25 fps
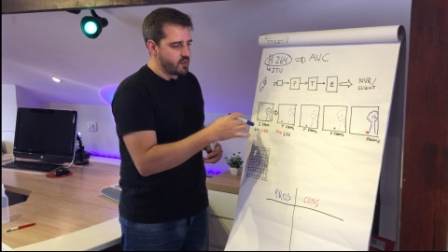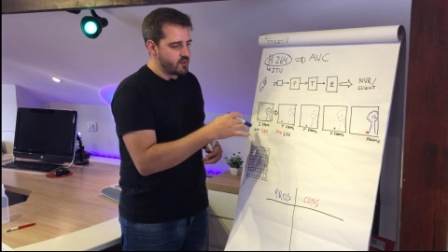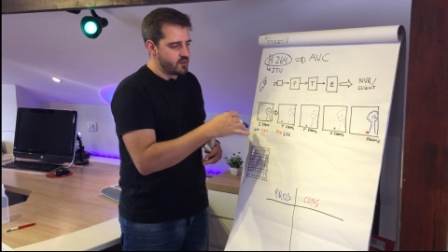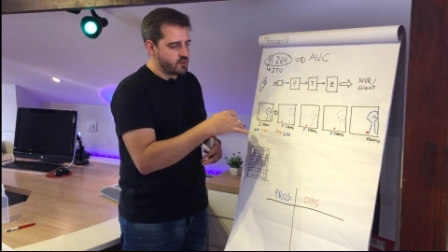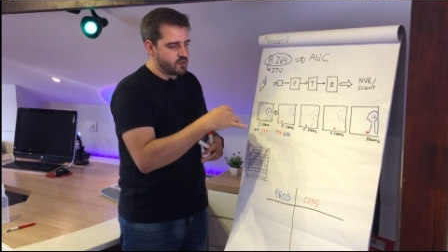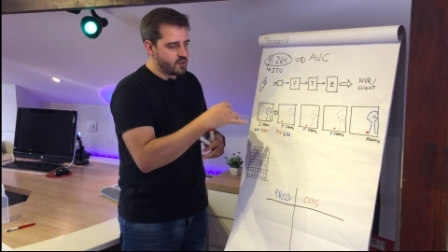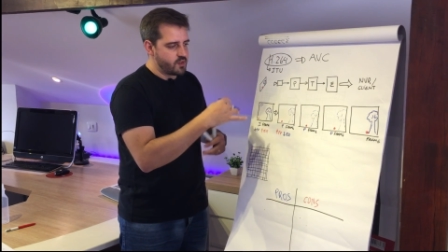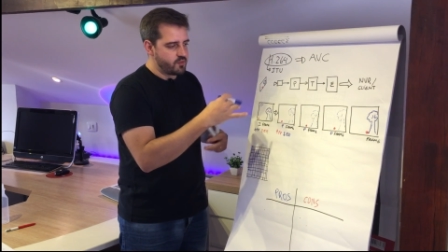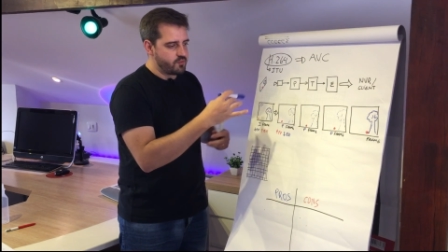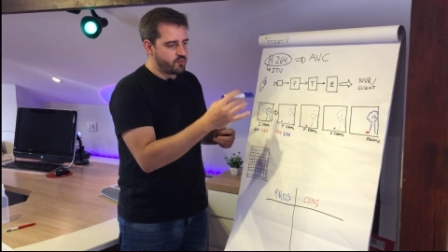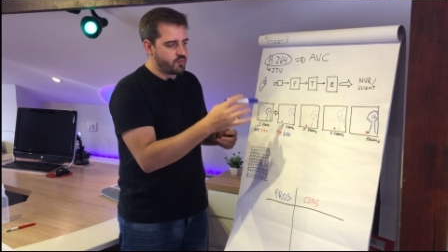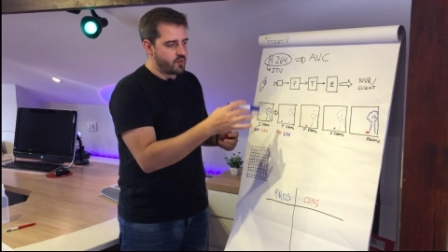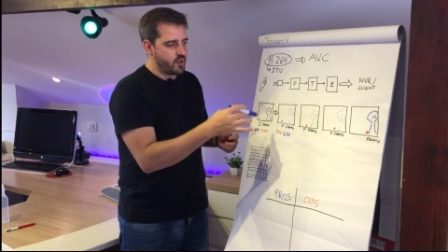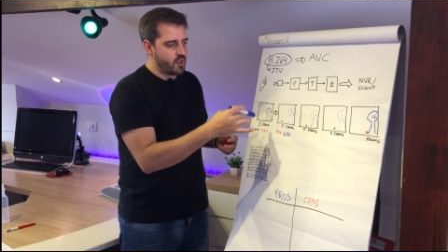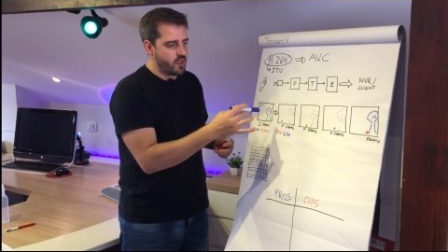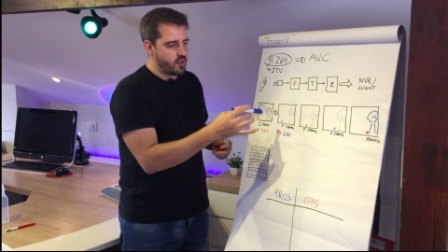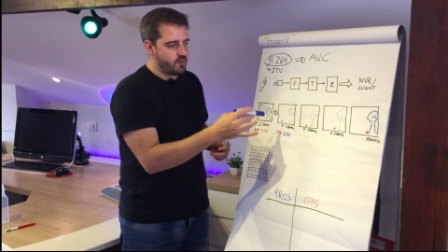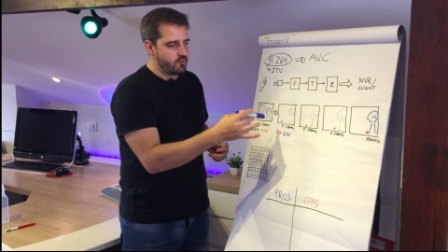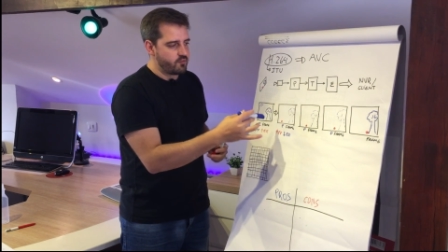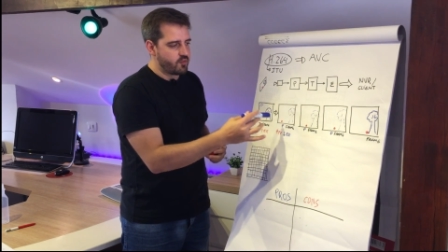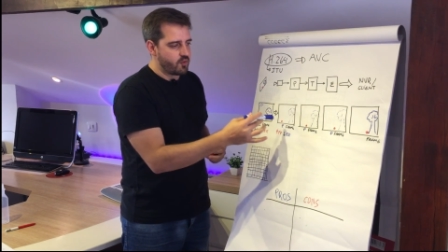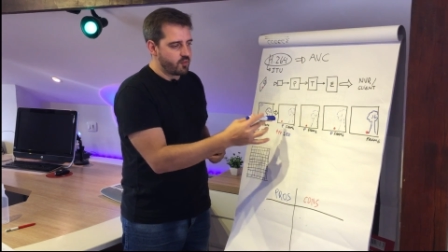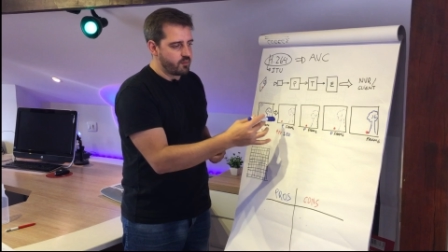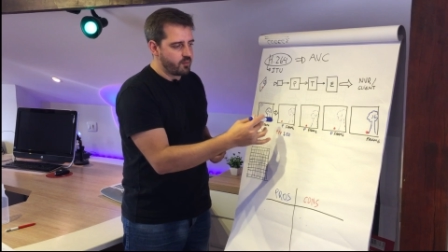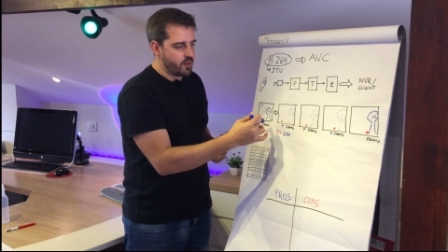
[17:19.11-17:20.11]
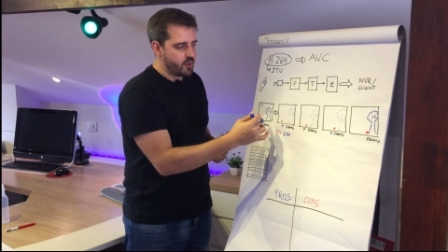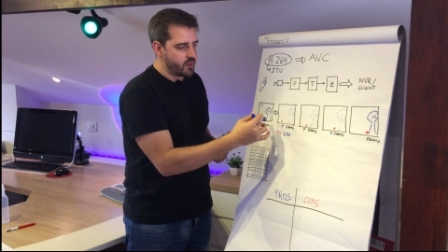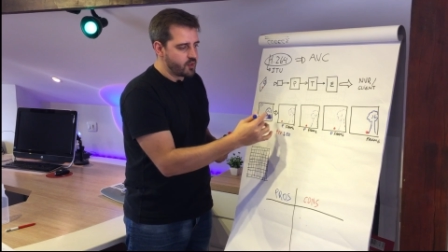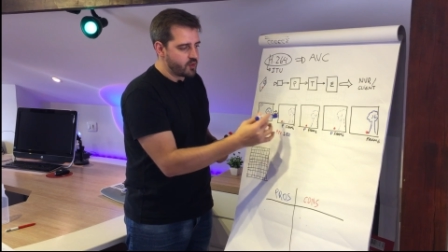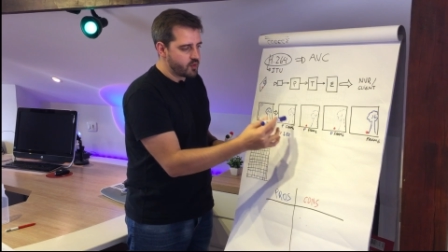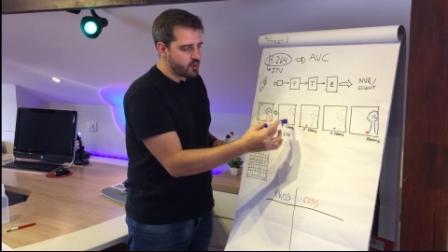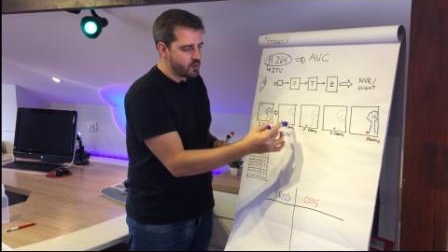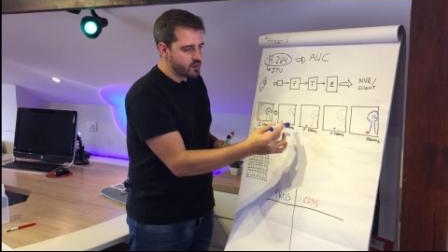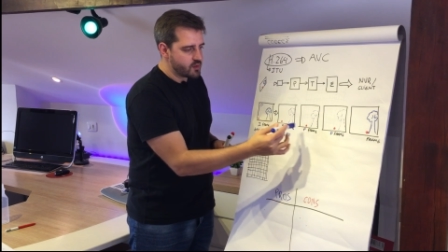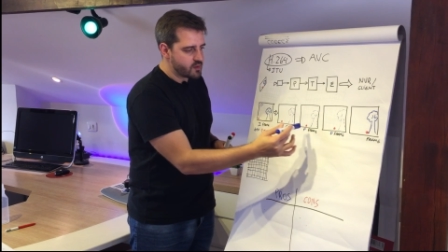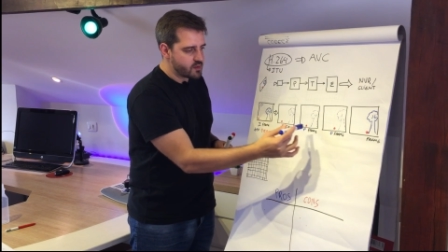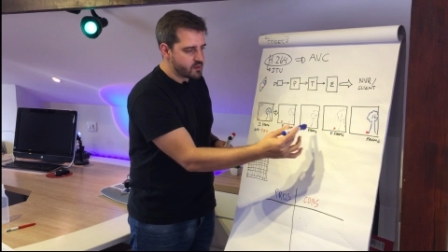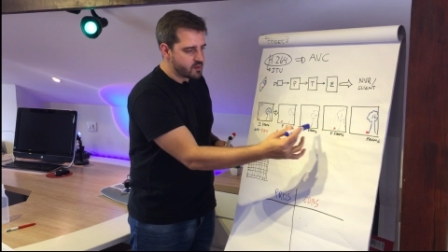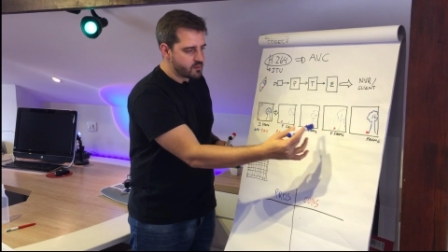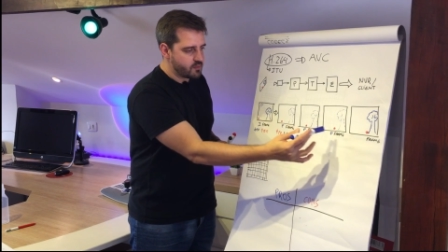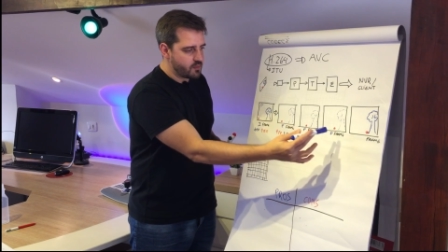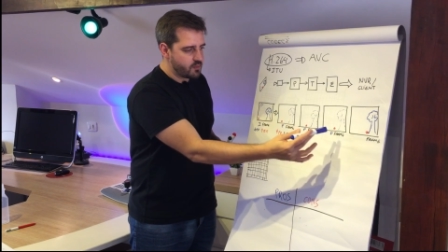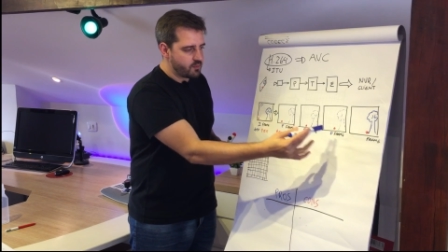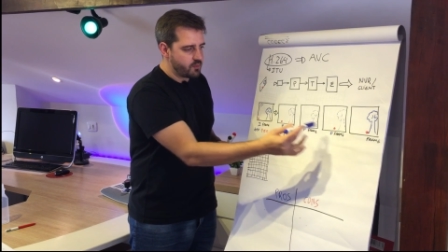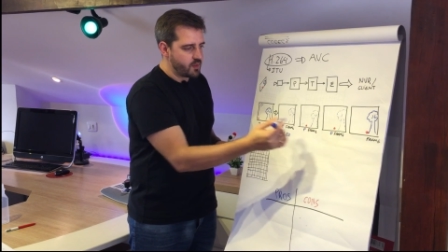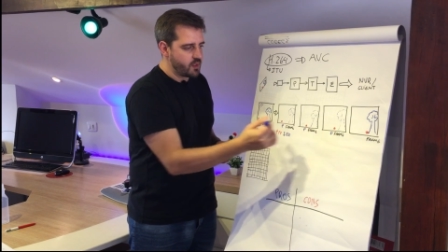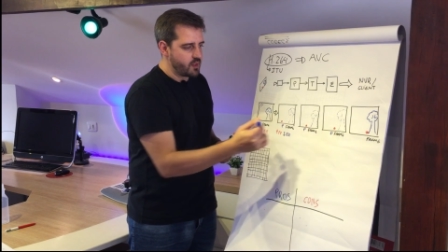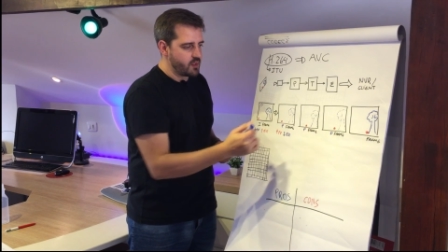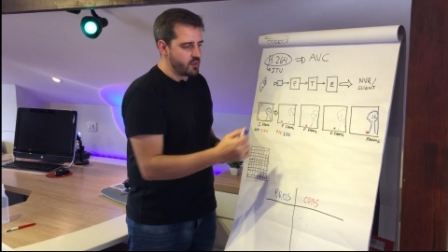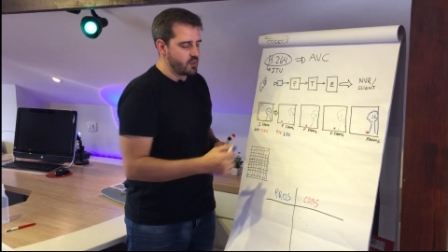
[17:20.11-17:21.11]
different informations
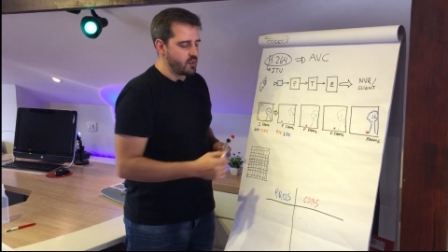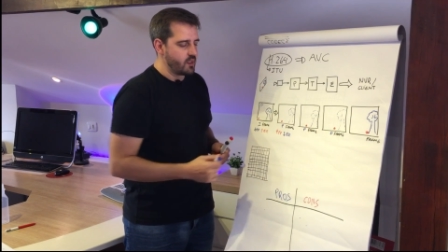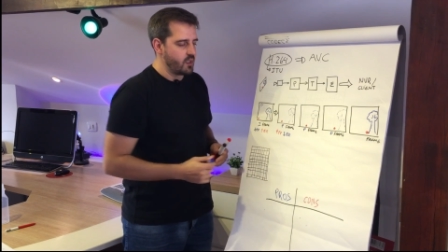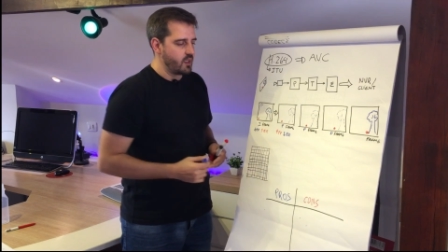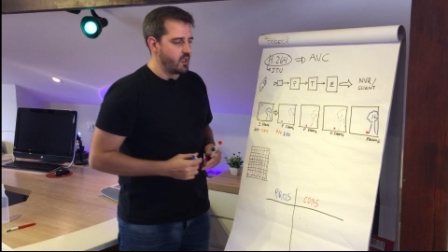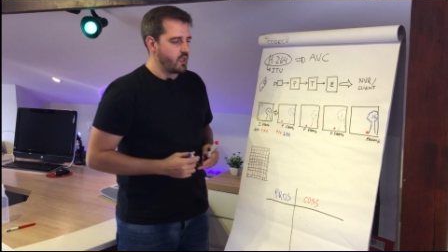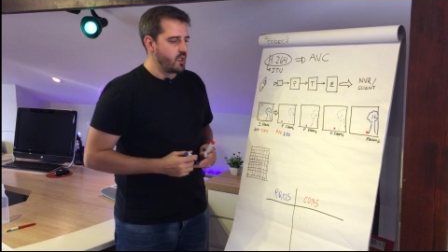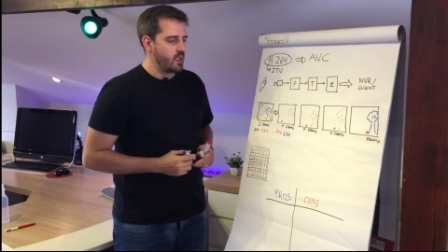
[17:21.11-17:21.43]
being